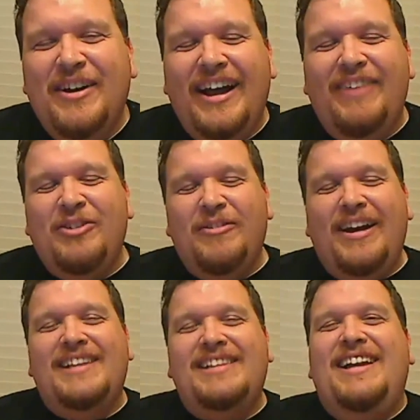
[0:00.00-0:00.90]
I've
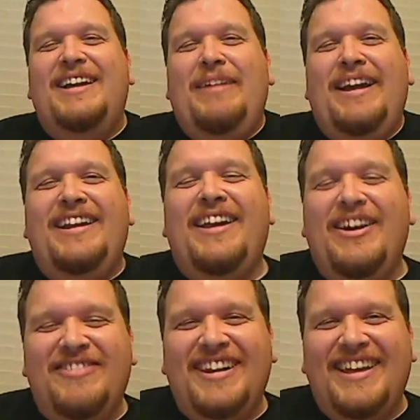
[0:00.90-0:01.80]
harassed that man
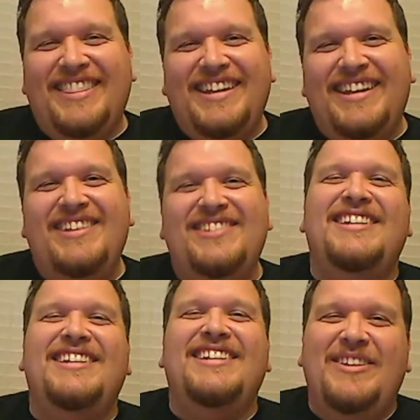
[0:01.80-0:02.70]
enough that I think I
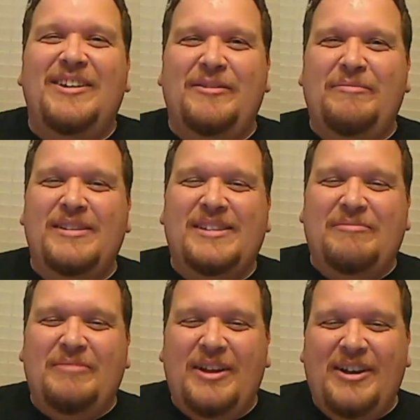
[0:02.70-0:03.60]
should give him
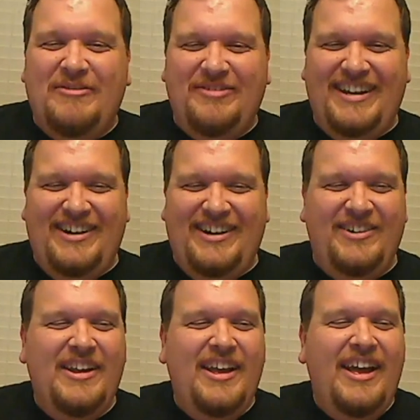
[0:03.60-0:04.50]
some love
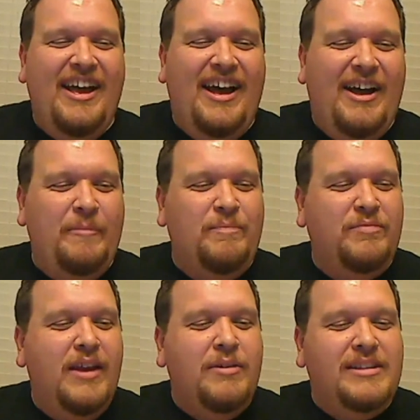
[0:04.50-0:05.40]
here.
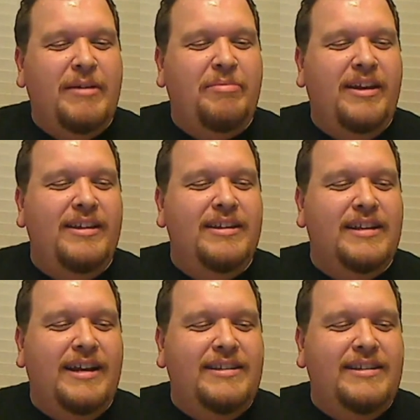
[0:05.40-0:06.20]
What's on my playlist?